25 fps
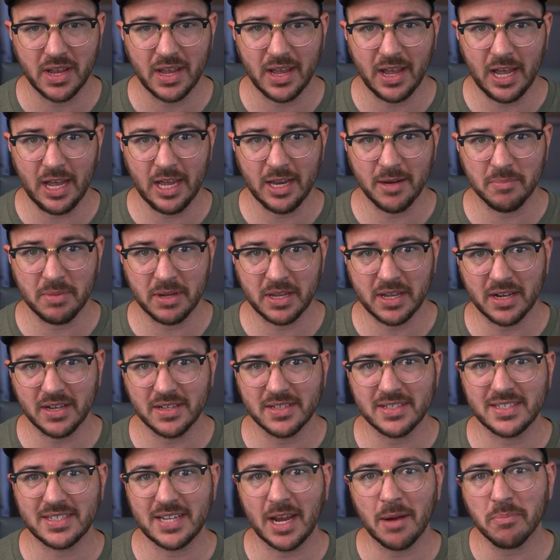And
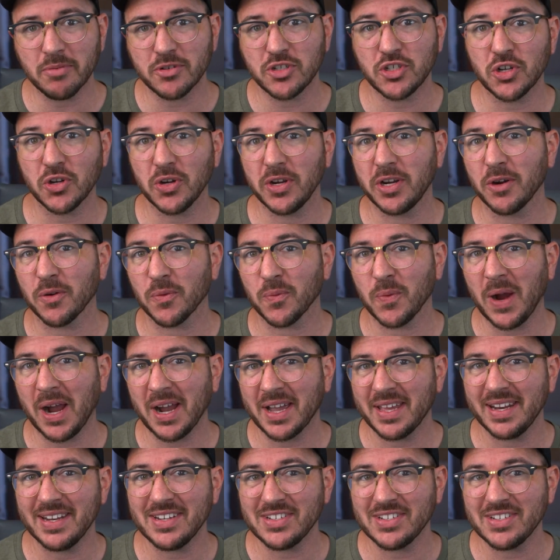because temperature in a rocket